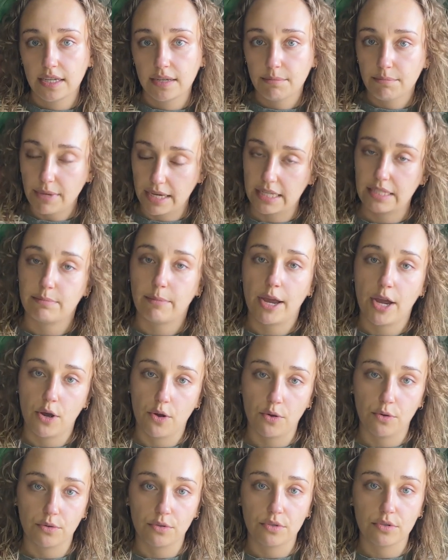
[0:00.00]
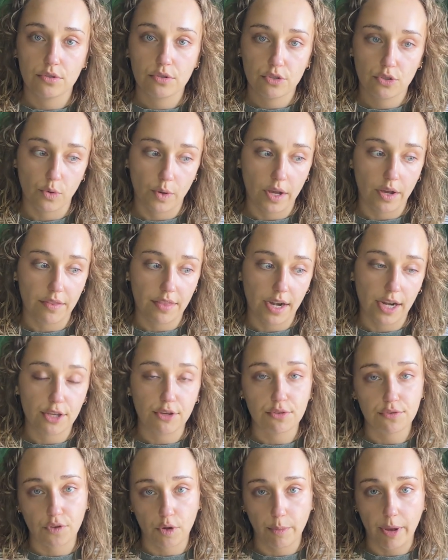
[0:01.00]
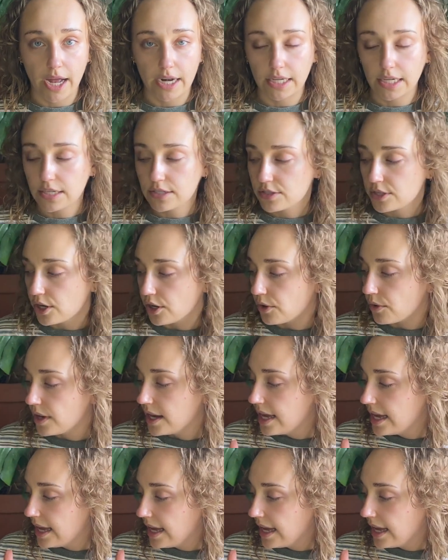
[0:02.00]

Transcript: mix my own soil that I use for potting. So